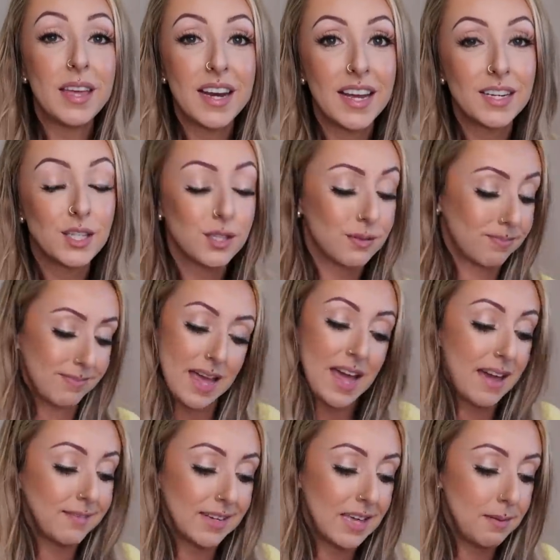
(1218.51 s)
And I just, I
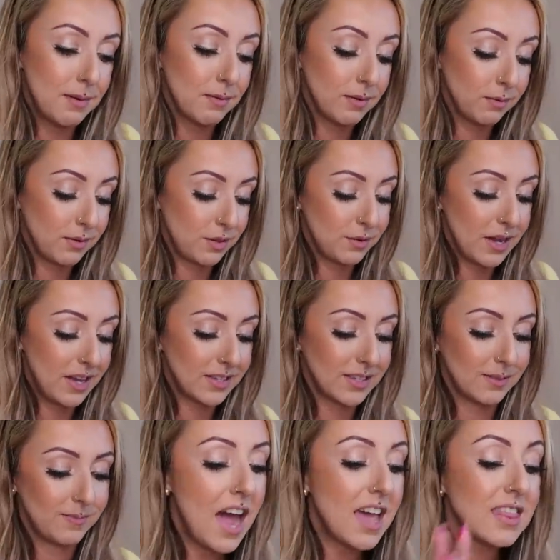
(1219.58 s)
have to keep it real with you guys.
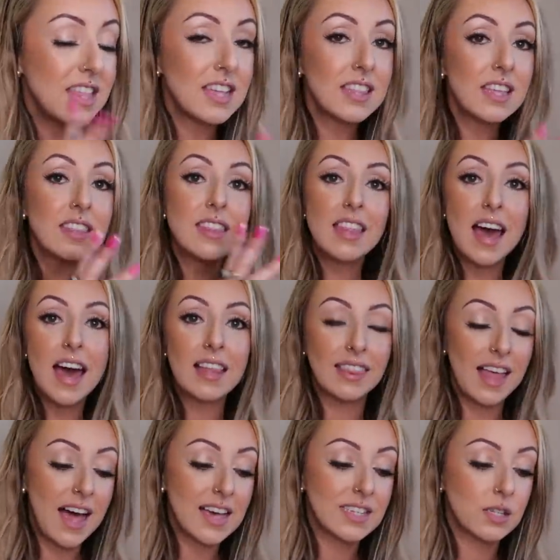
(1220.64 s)
I think that that
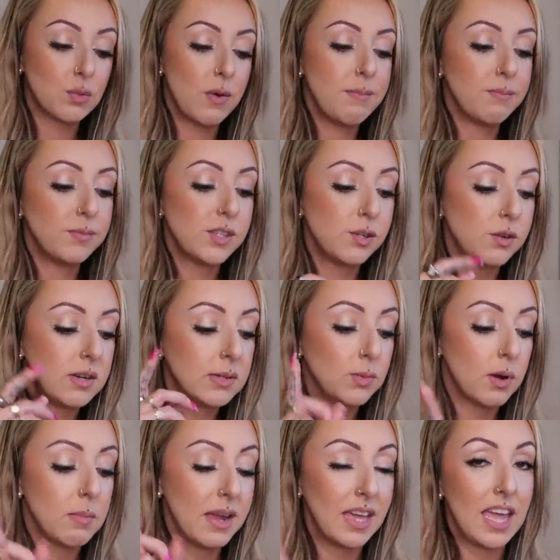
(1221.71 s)
last swimsuit is
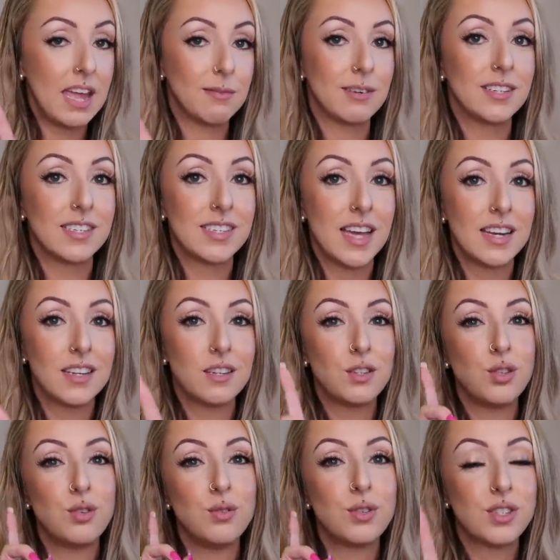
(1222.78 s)
where my camera decided
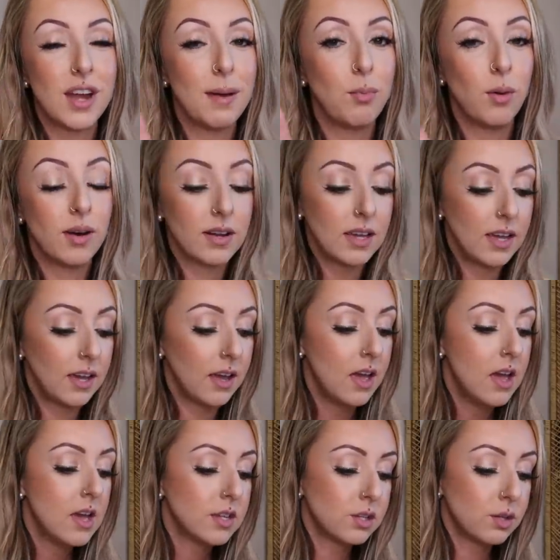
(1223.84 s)
to stop working.
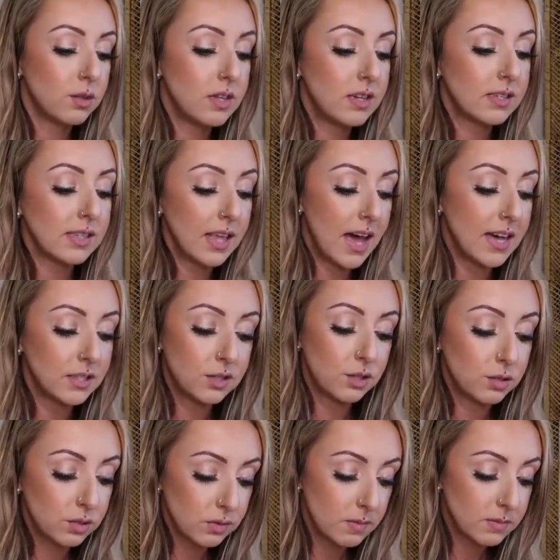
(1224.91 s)
So these last
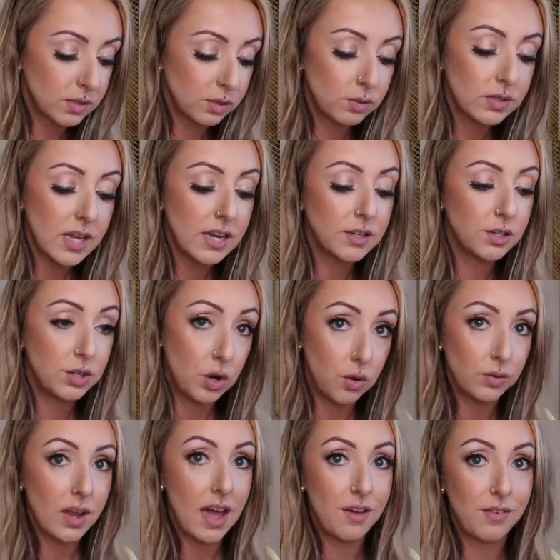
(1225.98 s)
two swimsuits, I
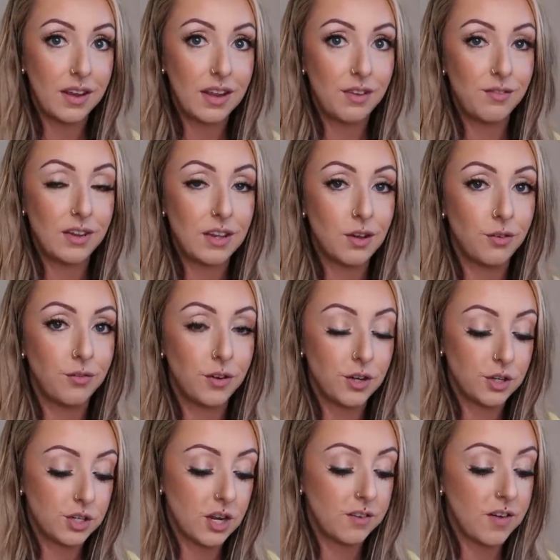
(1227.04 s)
don't have any video
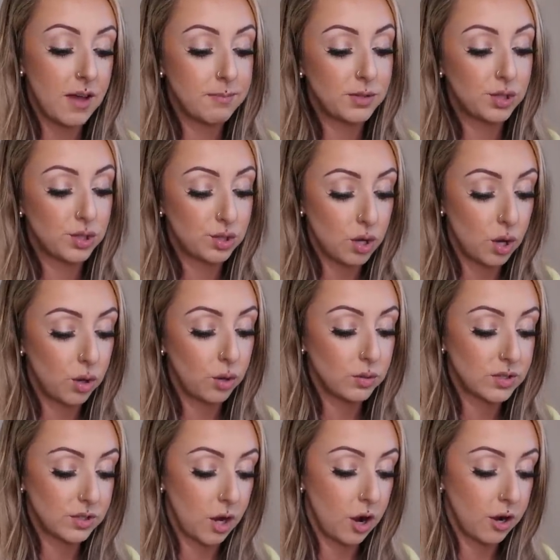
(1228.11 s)
footage of. I'm so
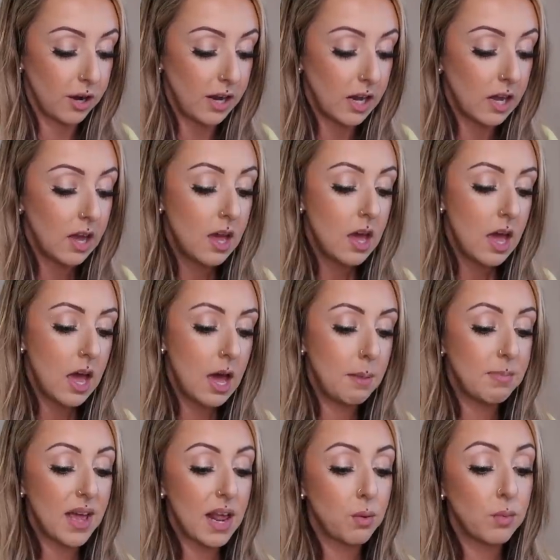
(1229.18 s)
sorry.
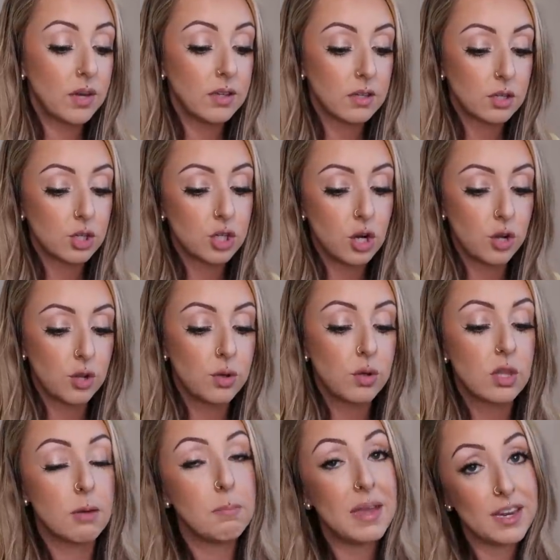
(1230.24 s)
Um, but I will show you
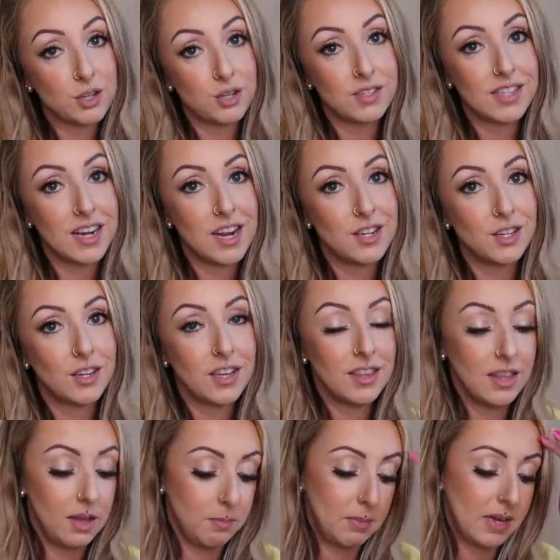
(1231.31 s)
the pictures that I took in
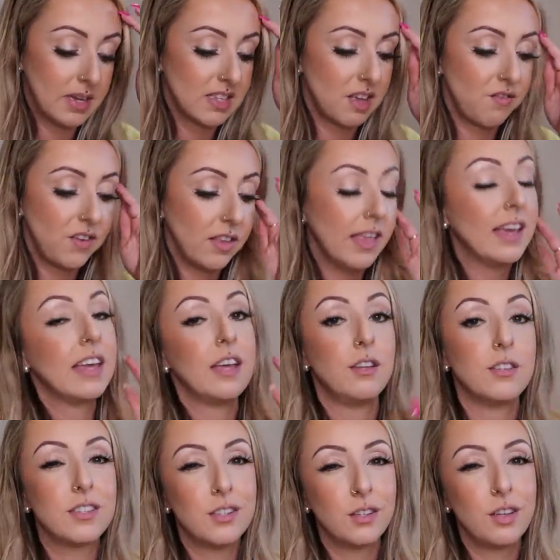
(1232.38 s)
them because I feel like
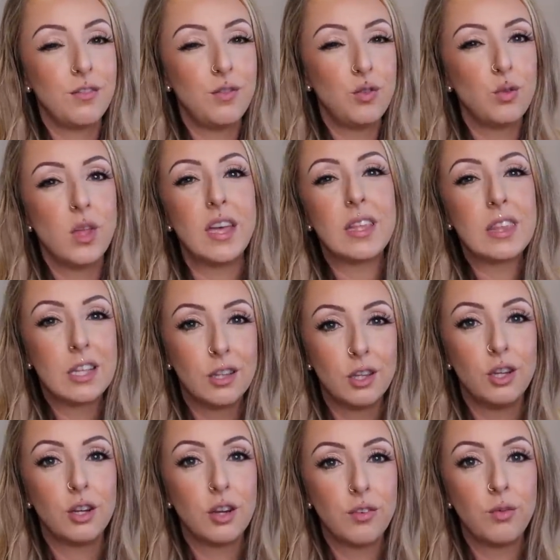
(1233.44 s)
it'll still give you like the
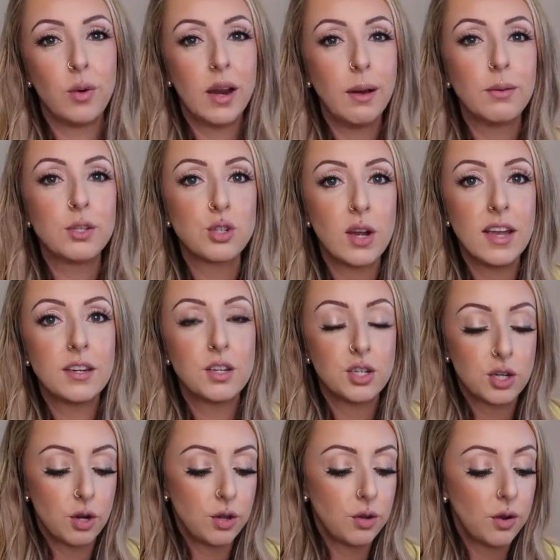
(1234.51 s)
look of what I was trying to
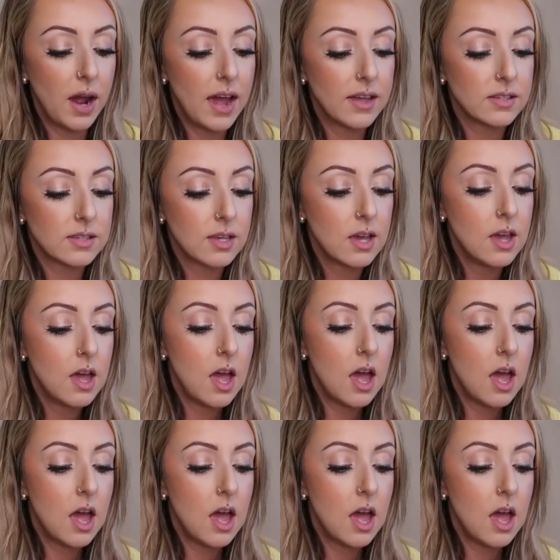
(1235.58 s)
show you guys.